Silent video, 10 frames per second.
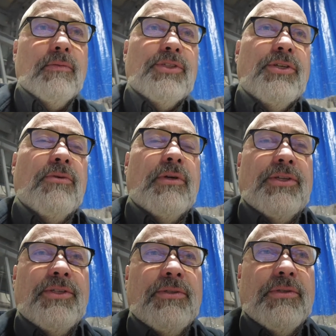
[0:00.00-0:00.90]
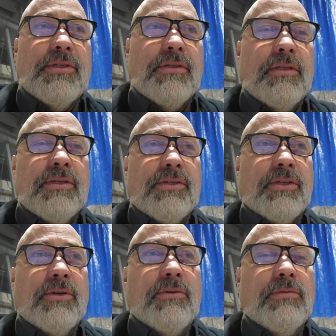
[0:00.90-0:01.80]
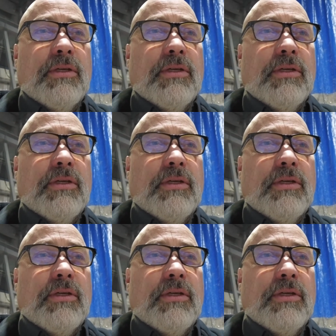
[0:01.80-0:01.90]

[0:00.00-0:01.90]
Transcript: what you don't want to do is to go